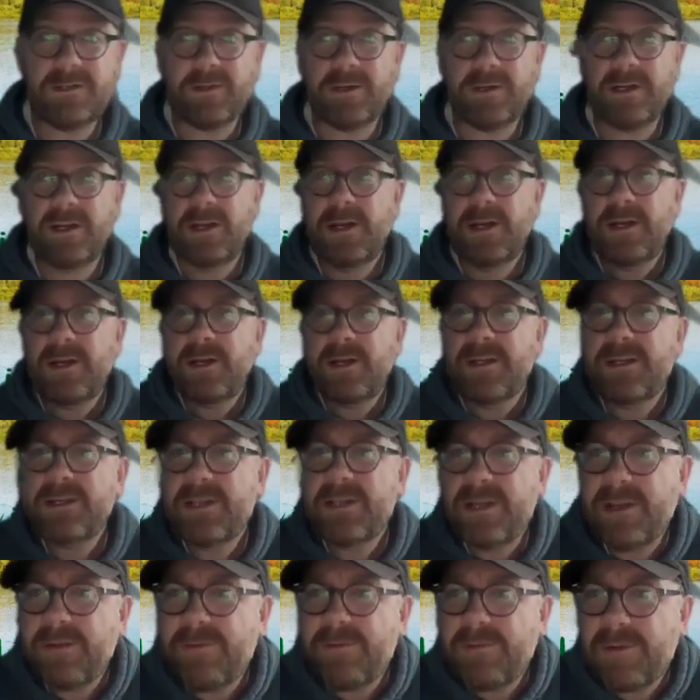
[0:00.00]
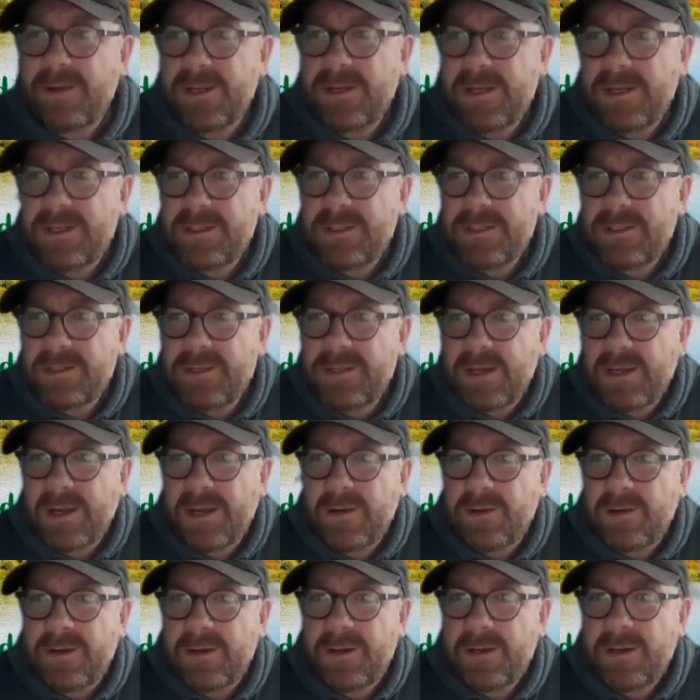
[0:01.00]
on. I don't know if I can...
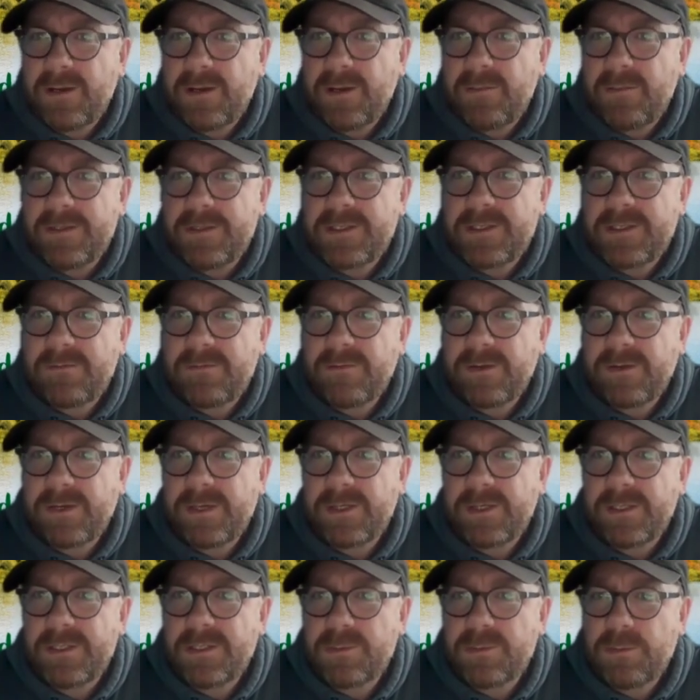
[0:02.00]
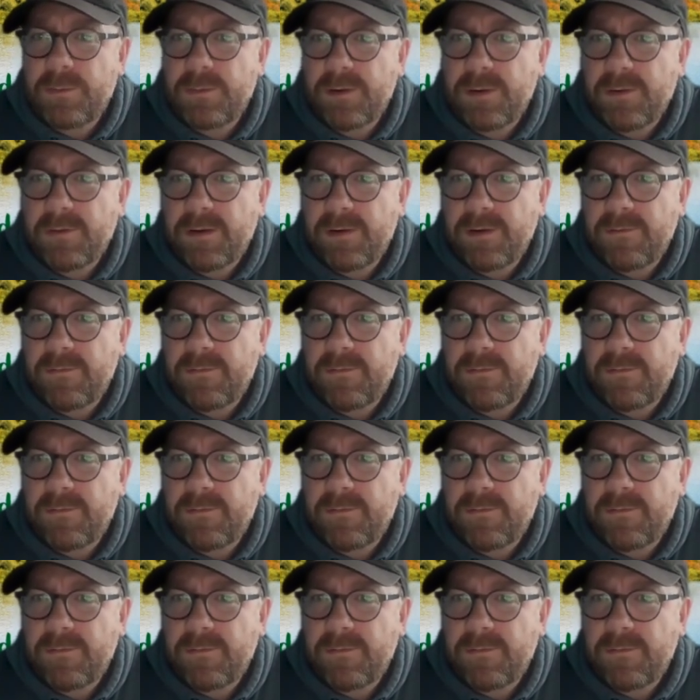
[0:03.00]
Hang on. Let me see if I can swap it around